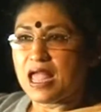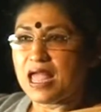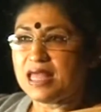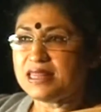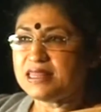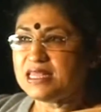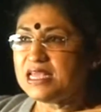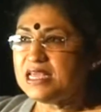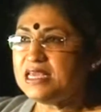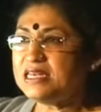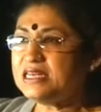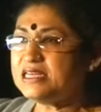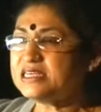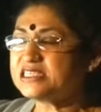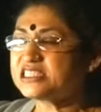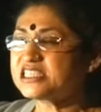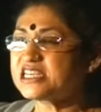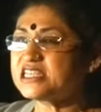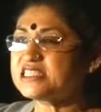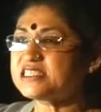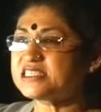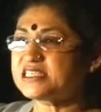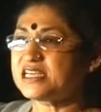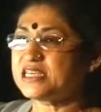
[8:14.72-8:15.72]
And the
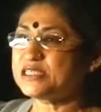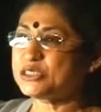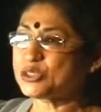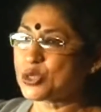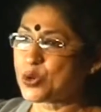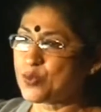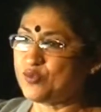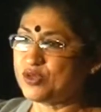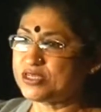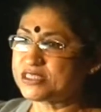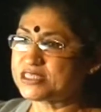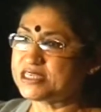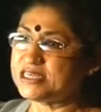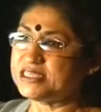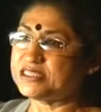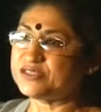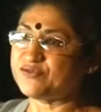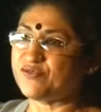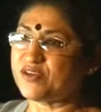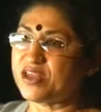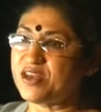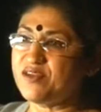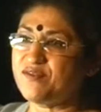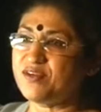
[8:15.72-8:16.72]
initial stage obviously
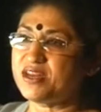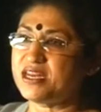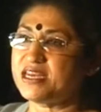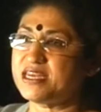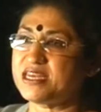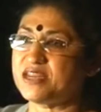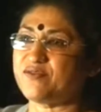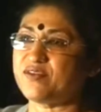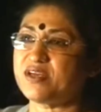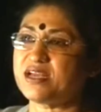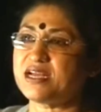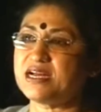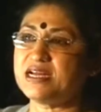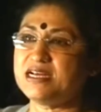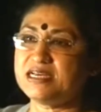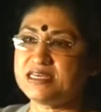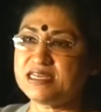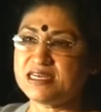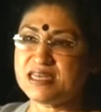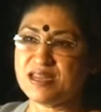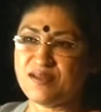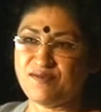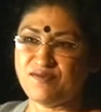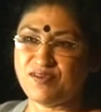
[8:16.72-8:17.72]
is very, very
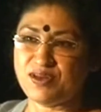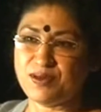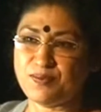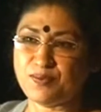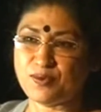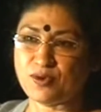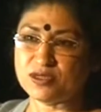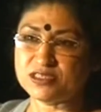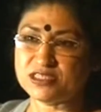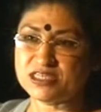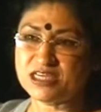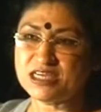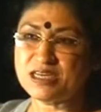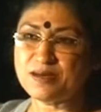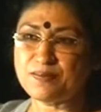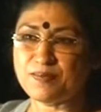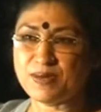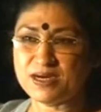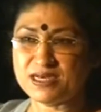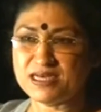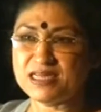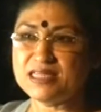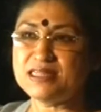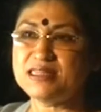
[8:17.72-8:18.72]
difficult in every project,
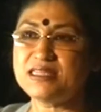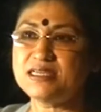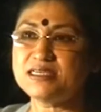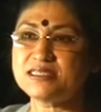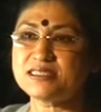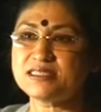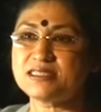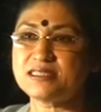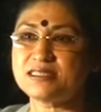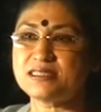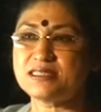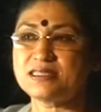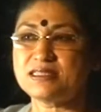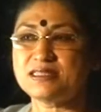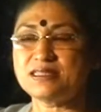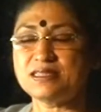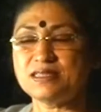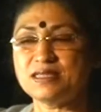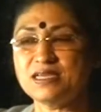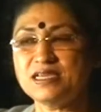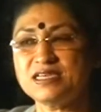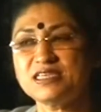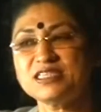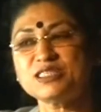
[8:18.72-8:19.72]
but in this,
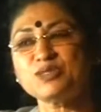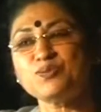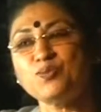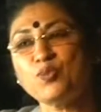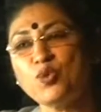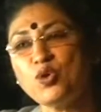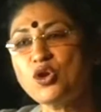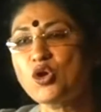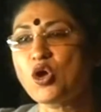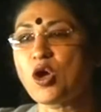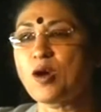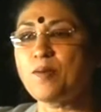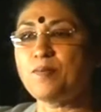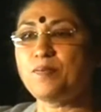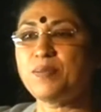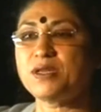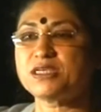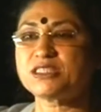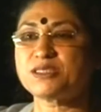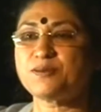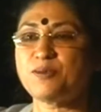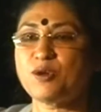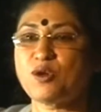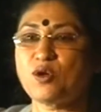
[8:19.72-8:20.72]
it is more
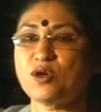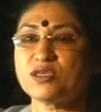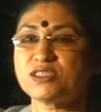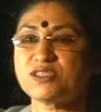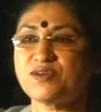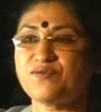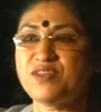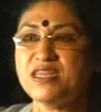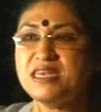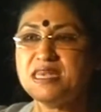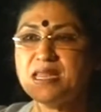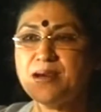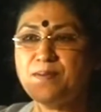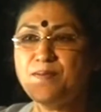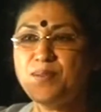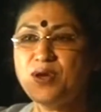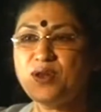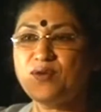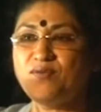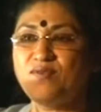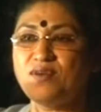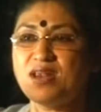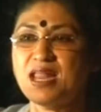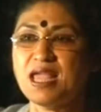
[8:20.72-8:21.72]
complex because of the
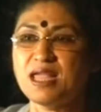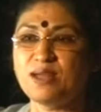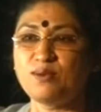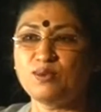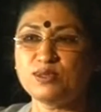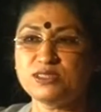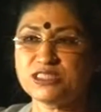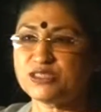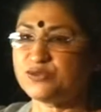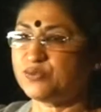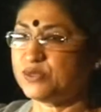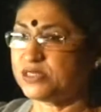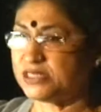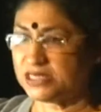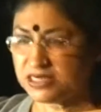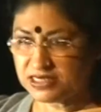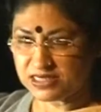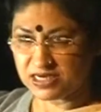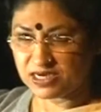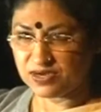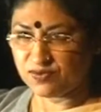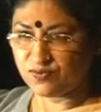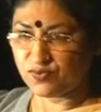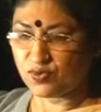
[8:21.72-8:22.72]
number of languages which
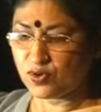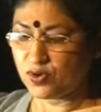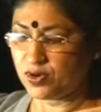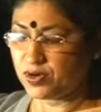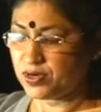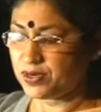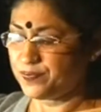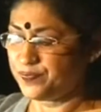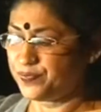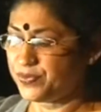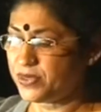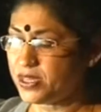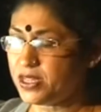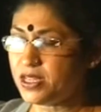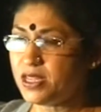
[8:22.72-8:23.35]
are involved.